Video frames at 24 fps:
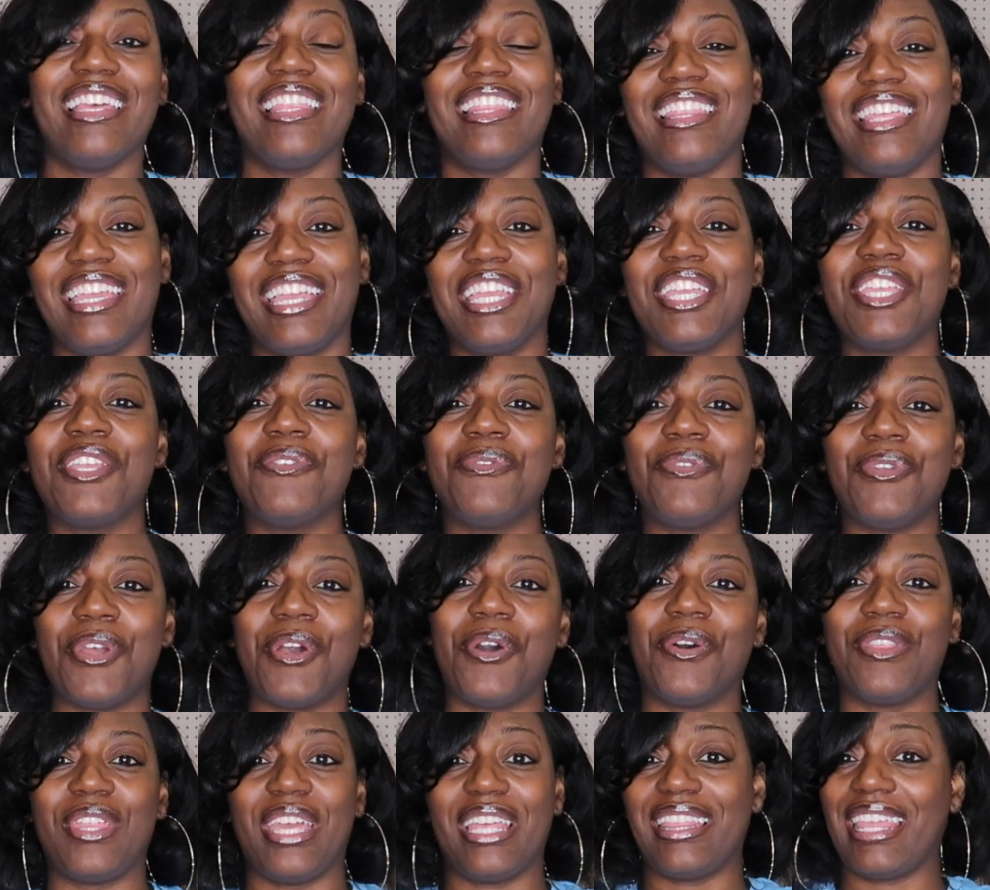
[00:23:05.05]
then you
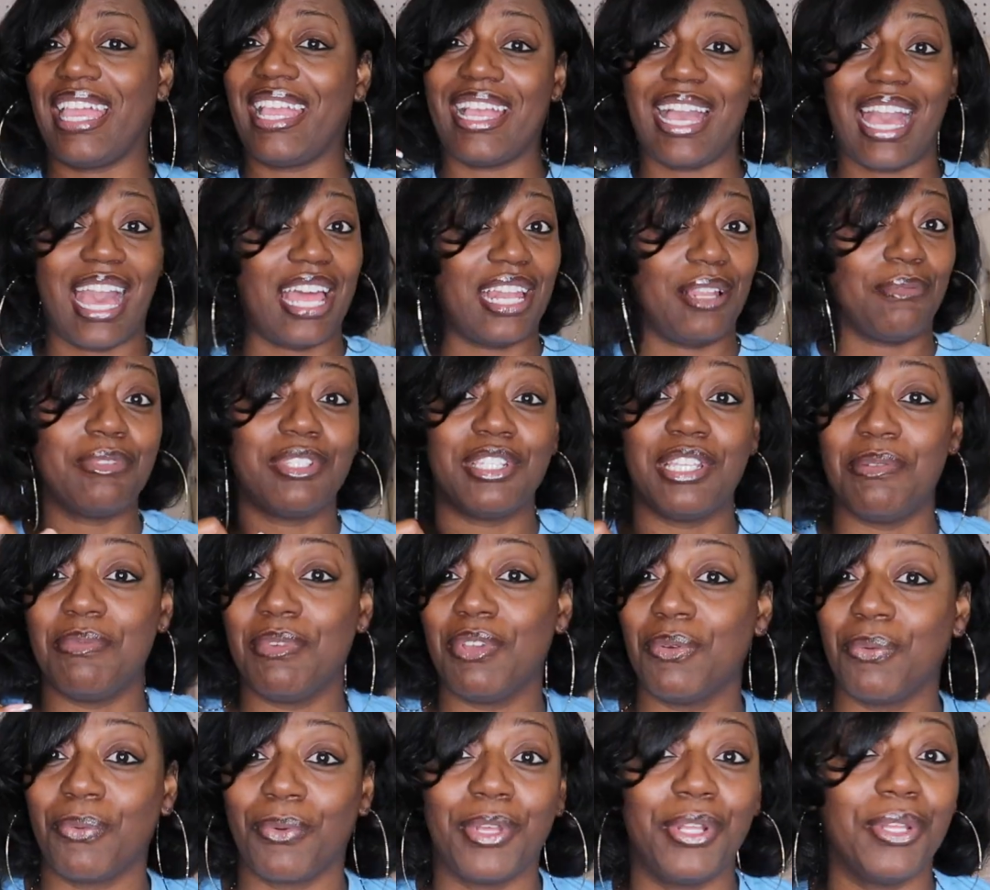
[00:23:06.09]
know that they got them to
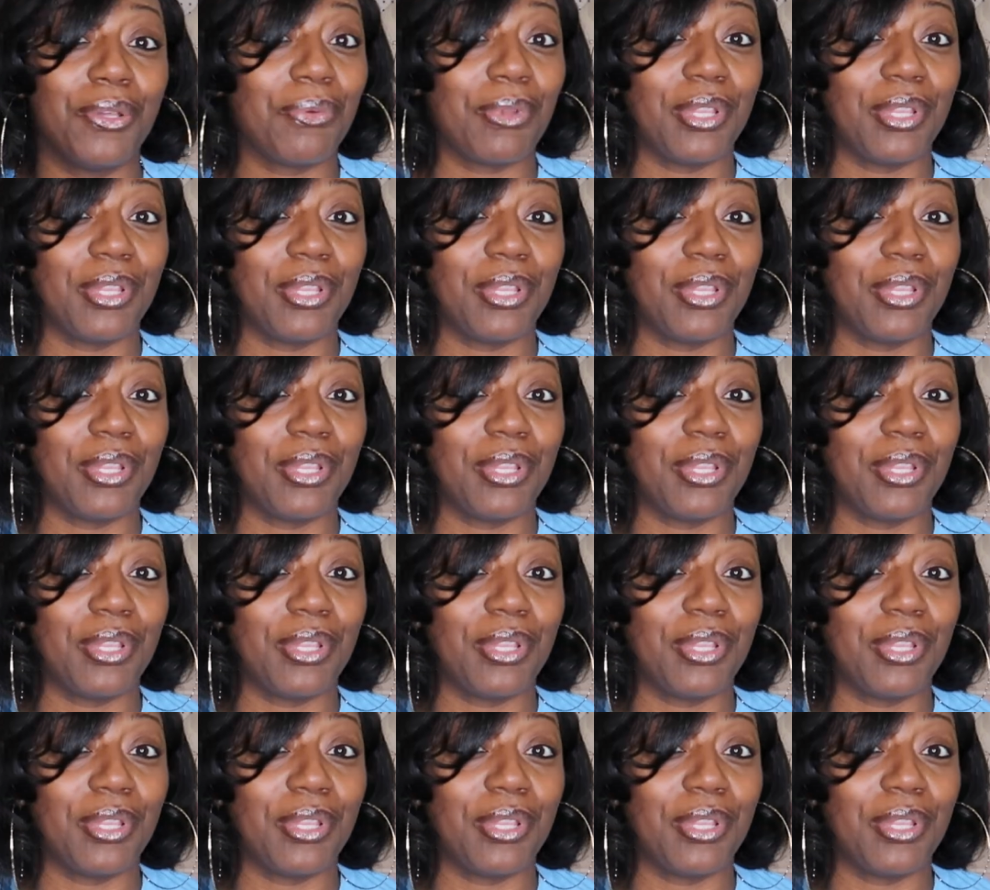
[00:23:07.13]
me really,